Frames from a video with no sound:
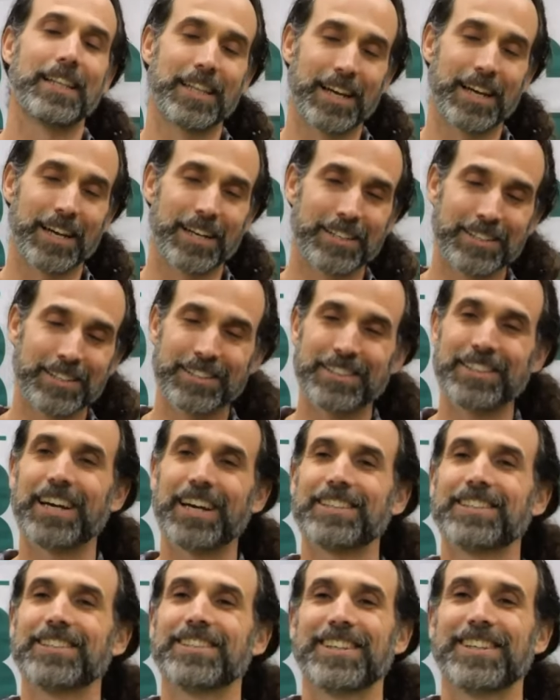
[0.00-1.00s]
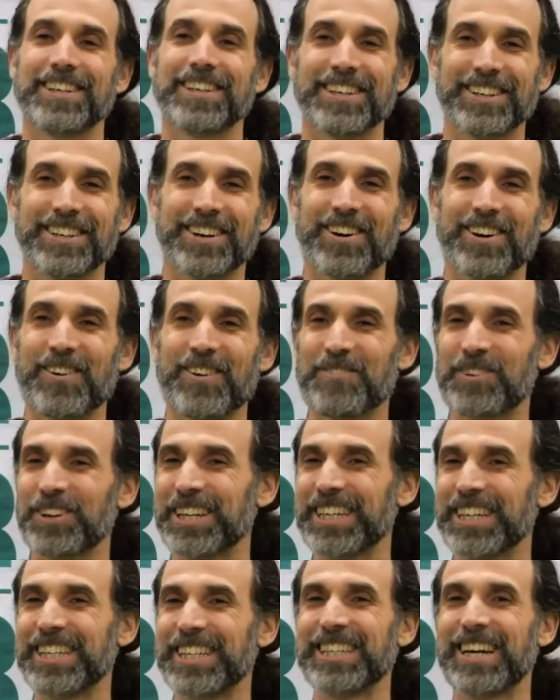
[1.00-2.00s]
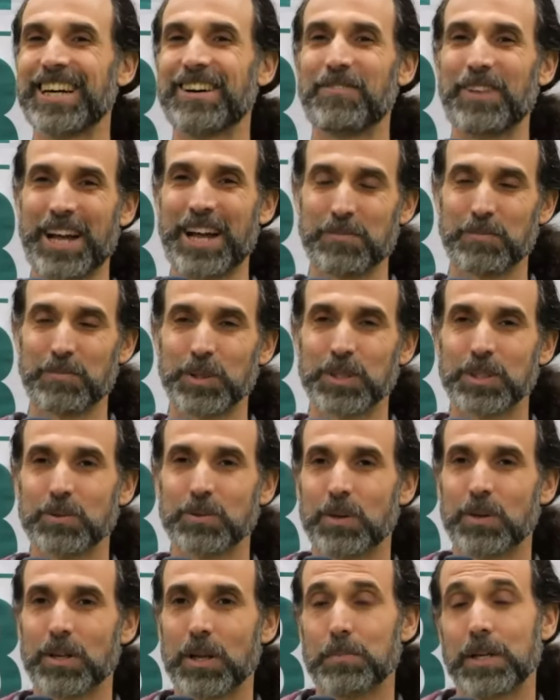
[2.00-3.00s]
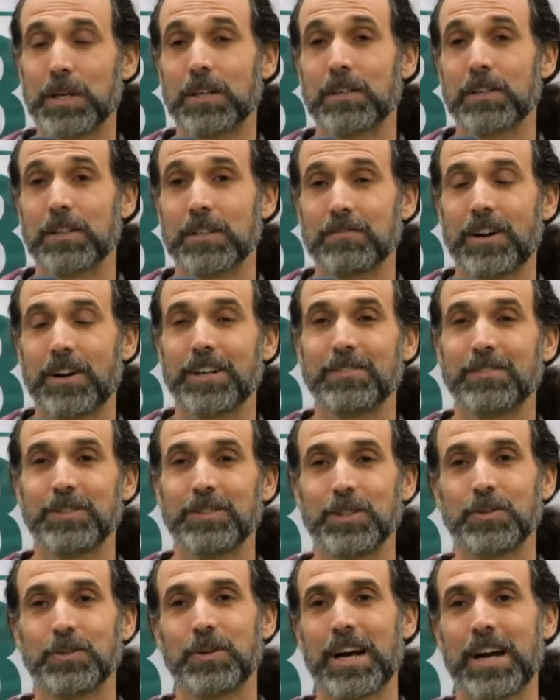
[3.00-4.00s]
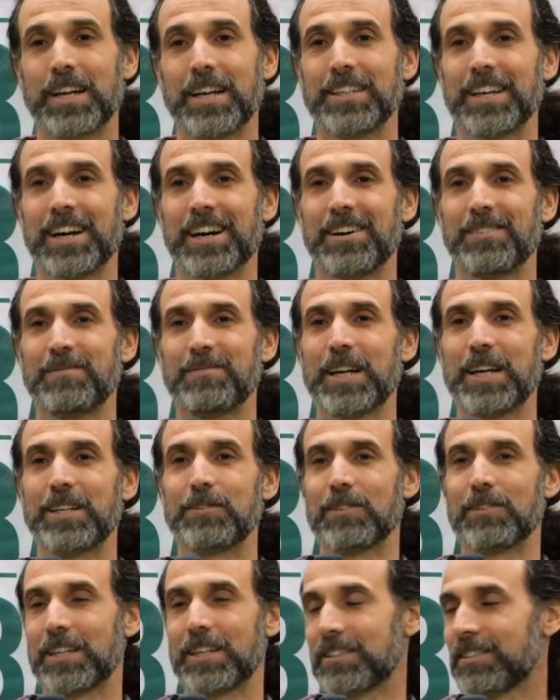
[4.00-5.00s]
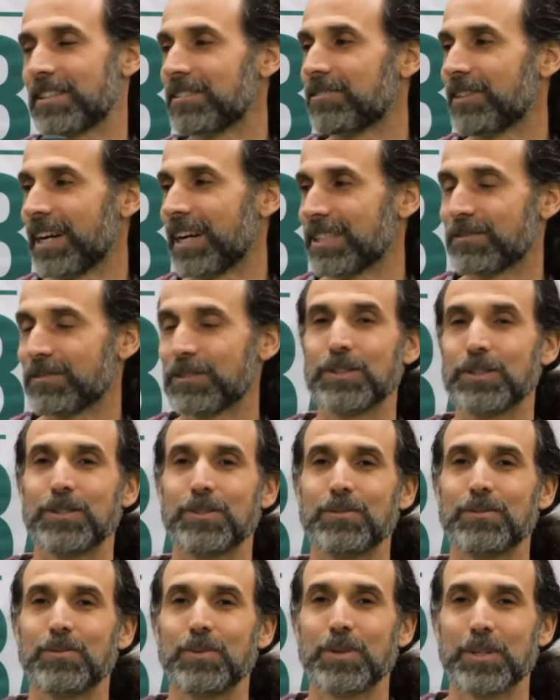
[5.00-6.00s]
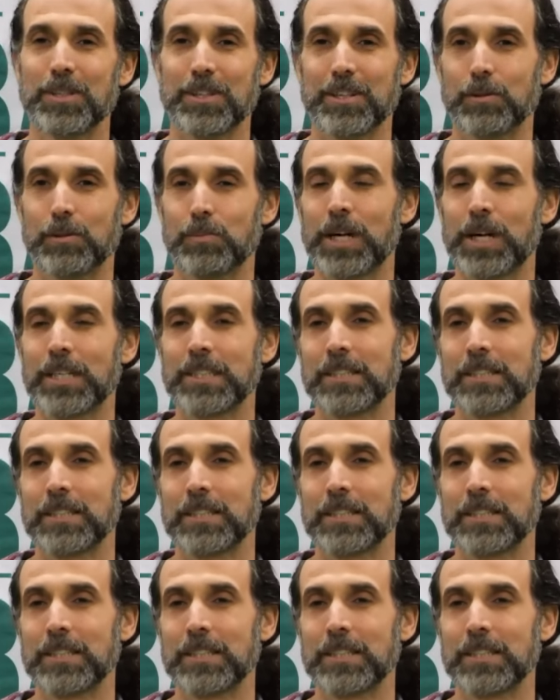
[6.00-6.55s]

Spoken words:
And then yes, hopefully a platypus will appear in front of you and grace you with their